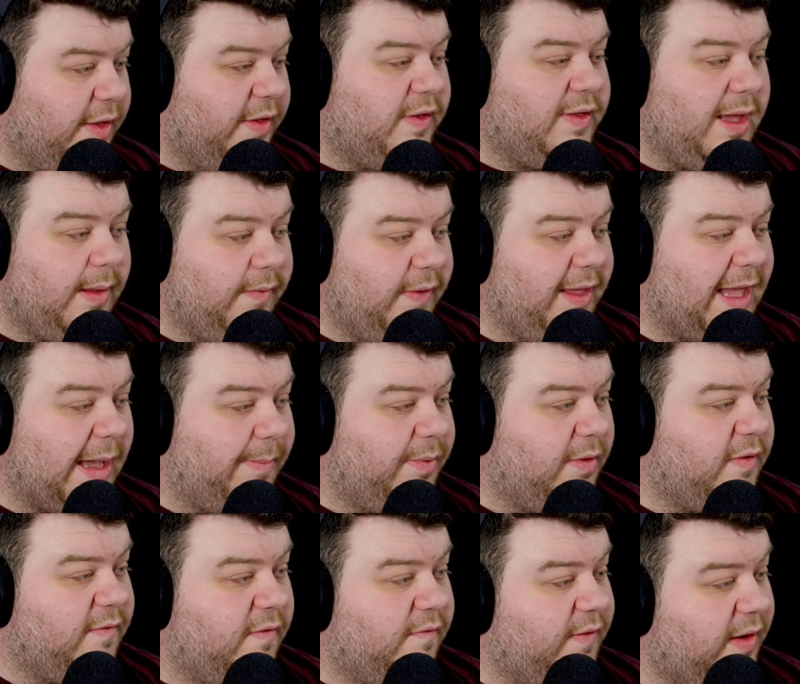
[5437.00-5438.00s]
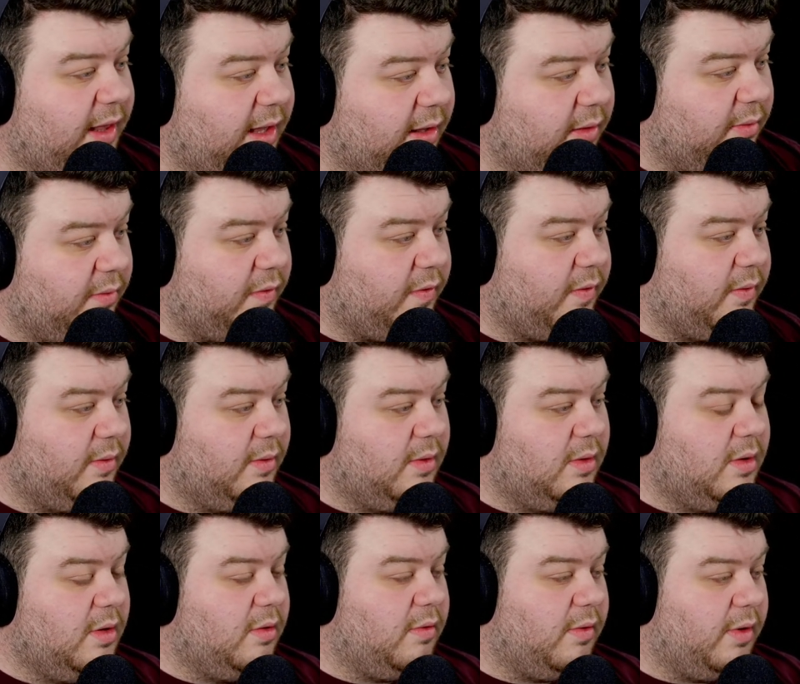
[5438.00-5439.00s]
The same thing happens for videos,
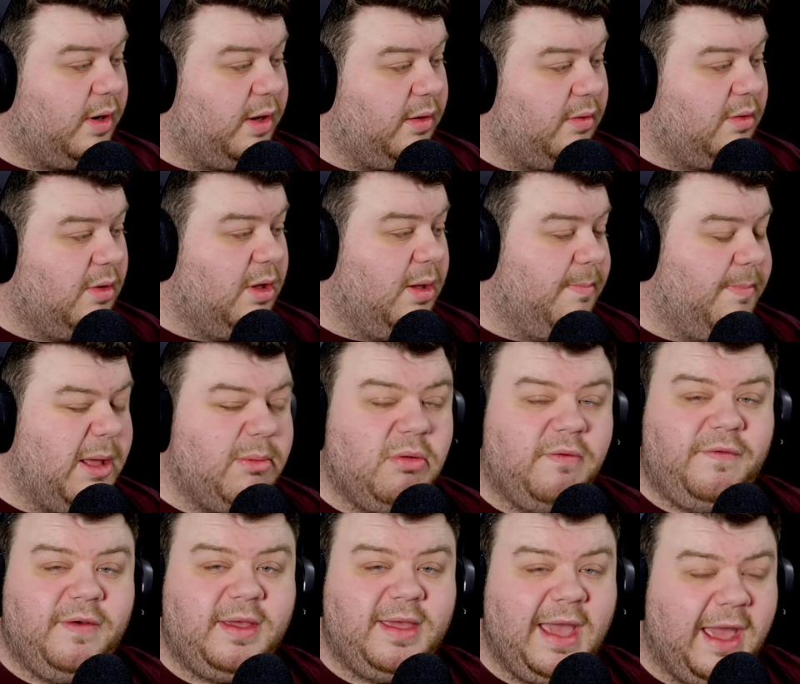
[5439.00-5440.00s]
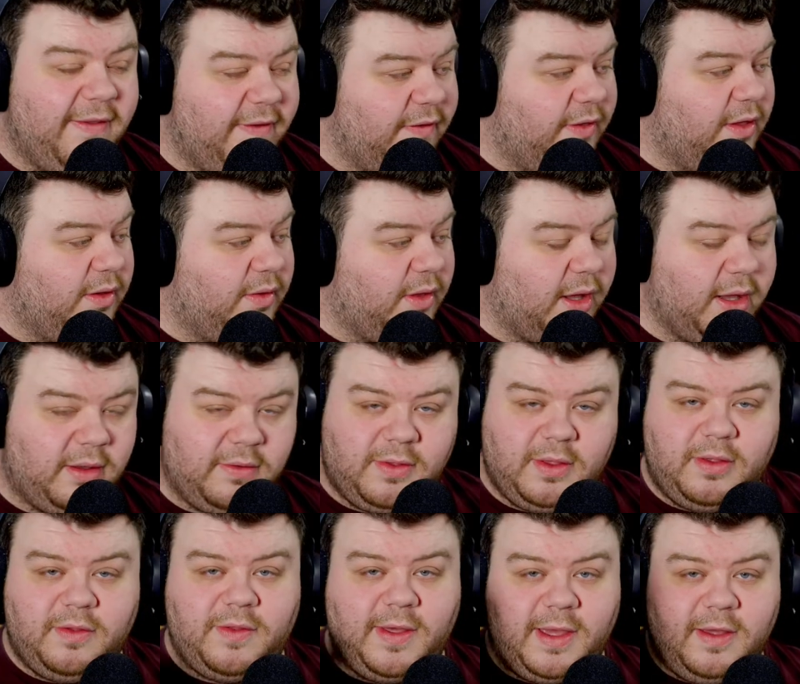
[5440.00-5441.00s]
right? People forget that they're like
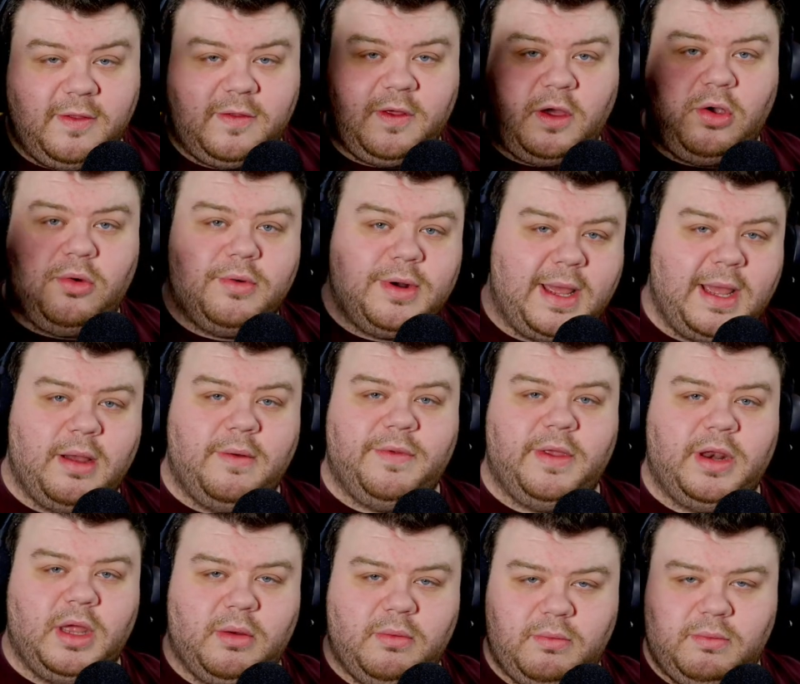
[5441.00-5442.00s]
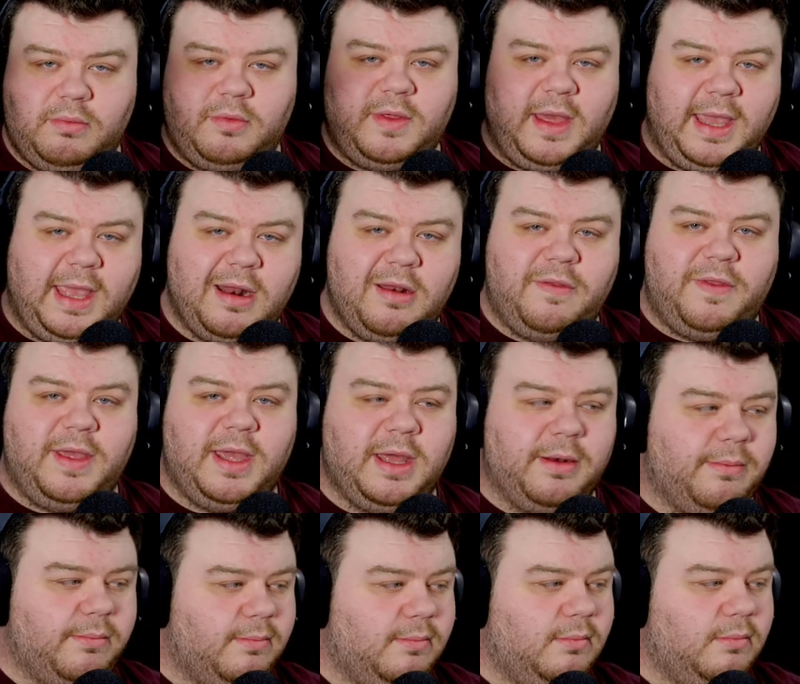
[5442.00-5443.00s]
they, zone out and they don't take anything
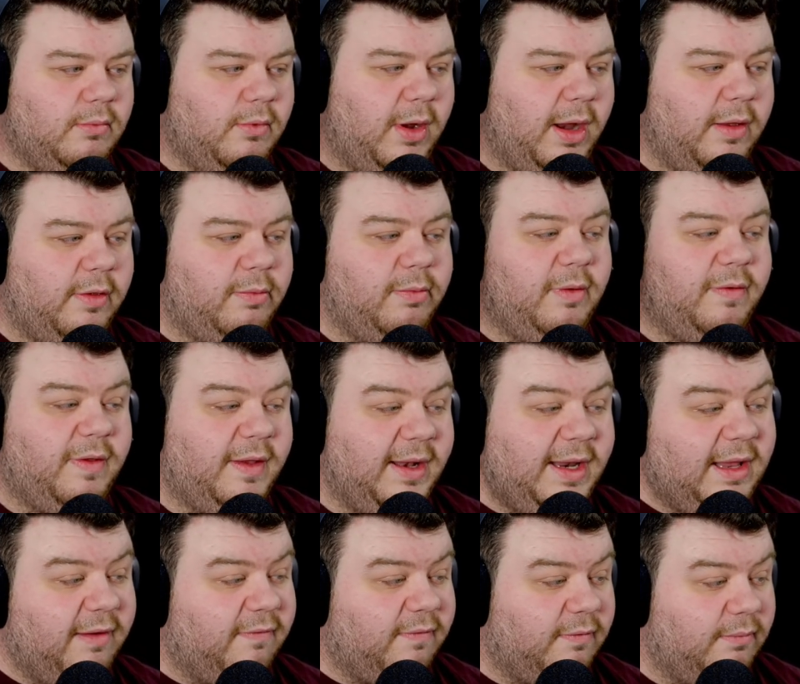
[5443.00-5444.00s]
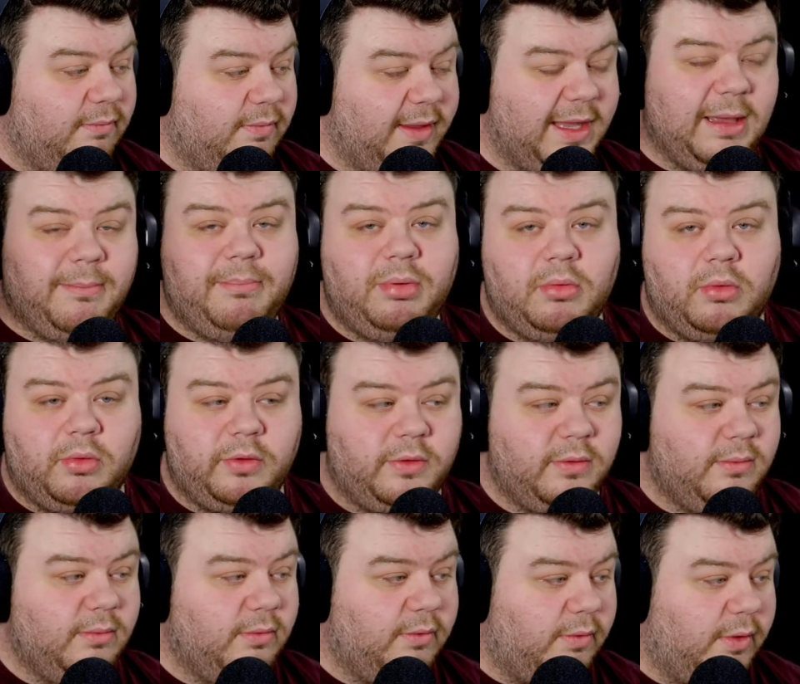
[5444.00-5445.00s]
in, right? And sometimes they leave. They get bored,
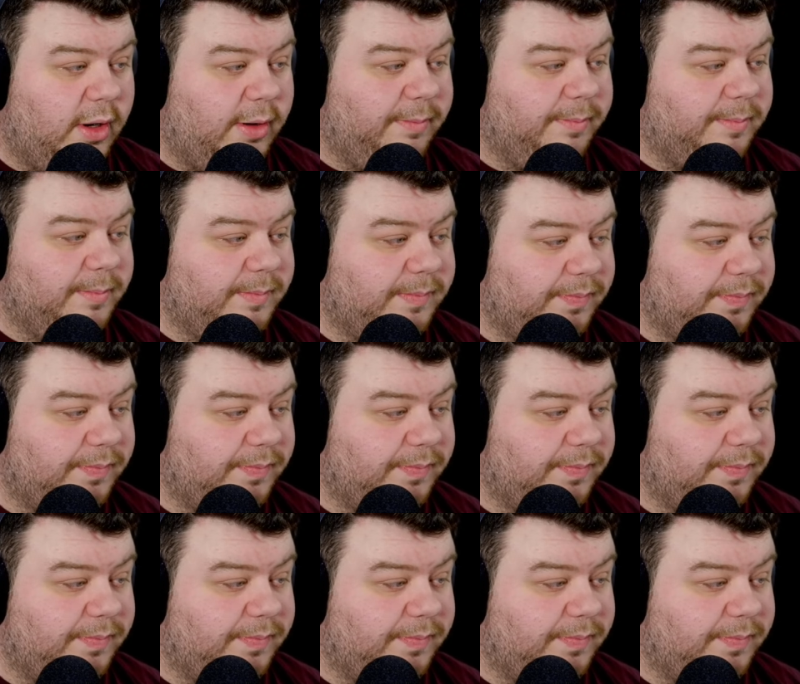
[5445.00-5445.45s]
right?